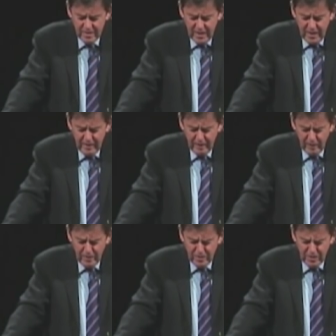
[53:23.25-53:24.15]
Anything
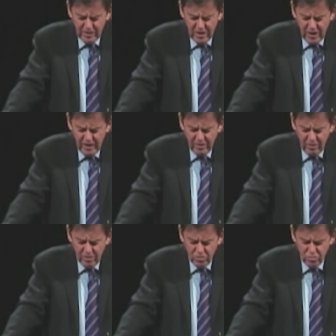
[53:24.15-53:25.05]
that is unkind or
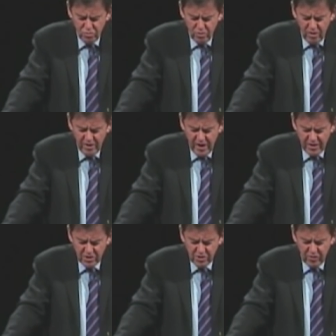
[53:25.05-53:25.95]
untrue or
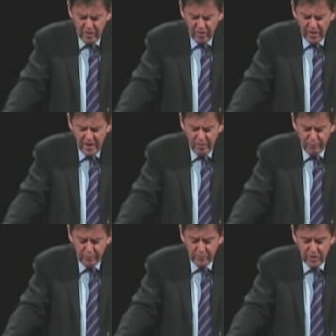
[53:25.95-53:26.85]
unnecessary or unhelpful,